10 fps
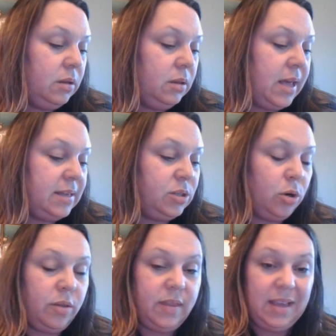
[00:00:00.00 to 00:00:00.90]
let
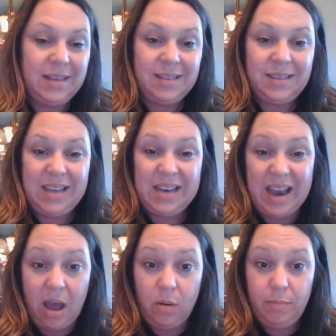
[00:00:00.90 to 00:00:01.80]
certain things in and
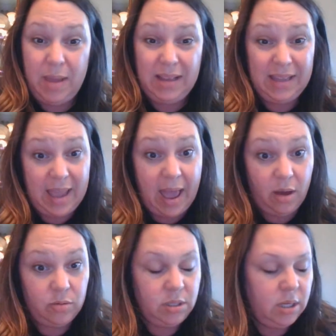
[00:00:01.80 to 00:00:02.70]
out, mainly
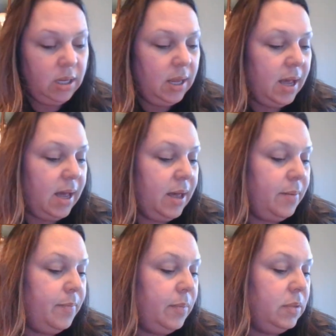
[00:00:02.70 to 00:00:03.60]
out.
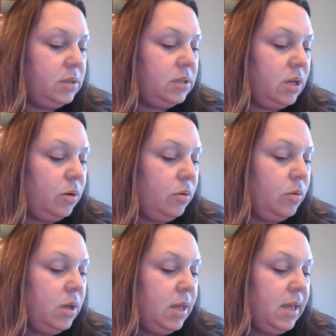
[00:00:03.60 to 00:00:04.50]

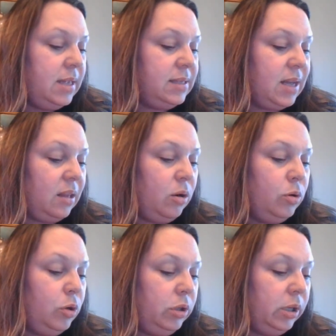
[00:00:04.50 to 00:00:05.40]
So it's got little
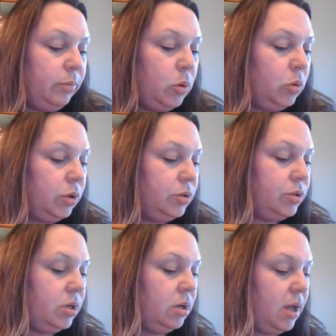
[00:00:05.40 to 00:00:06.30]
nuclear
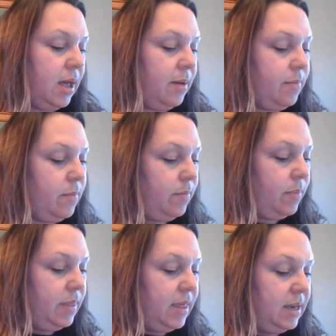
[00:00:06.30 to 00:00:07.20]
pores
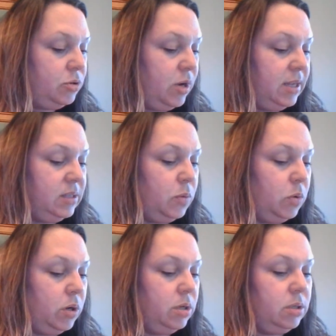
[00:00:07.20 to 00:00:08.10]
that
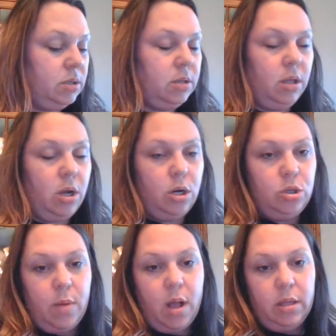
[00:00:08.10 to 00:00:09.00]
transport the
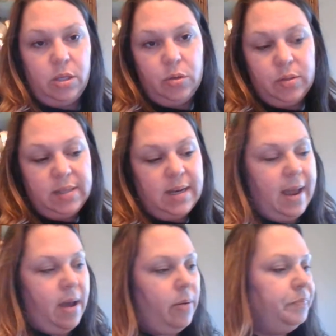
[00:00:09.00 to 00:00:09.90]
larger molecules in and
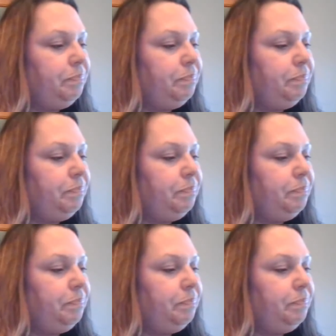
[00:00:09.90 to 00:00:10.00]
out